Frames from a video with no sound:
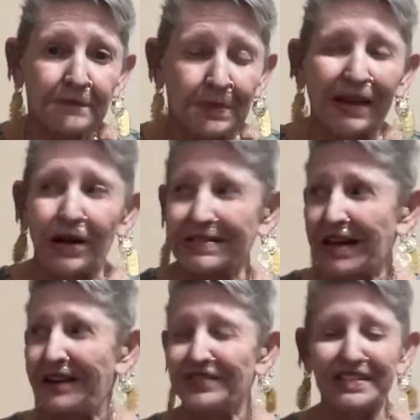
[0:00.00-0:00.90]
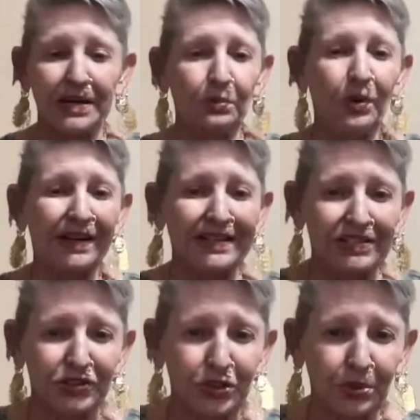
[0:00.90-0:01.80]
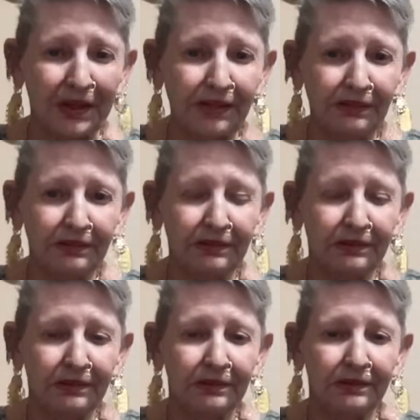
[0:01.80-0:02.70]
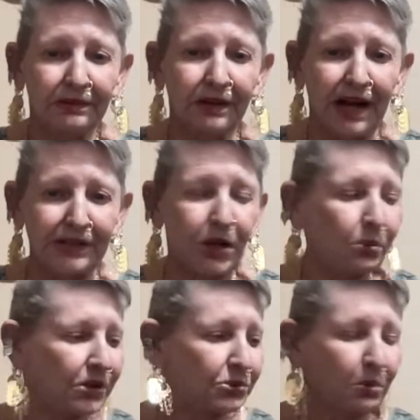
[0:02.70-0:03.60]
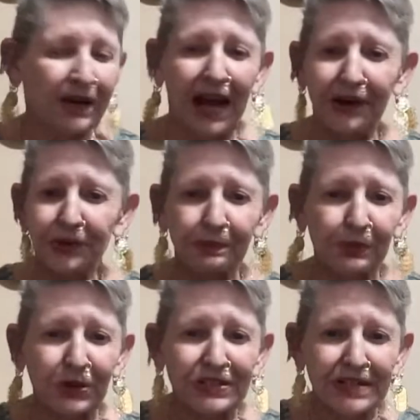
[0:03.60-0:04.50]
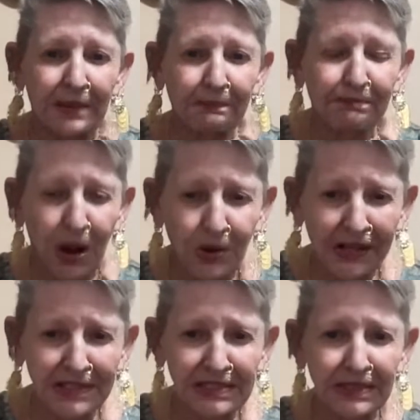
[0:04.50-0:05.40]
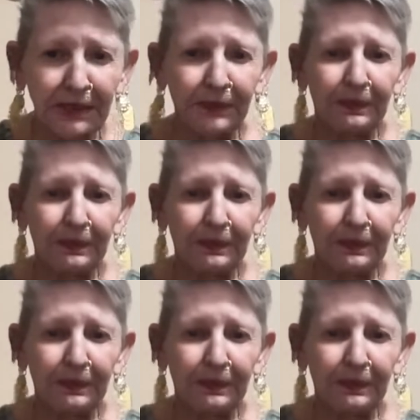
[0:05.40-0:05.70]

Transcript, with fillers: Because I've seen what he's doing. I know it's 100% bogus.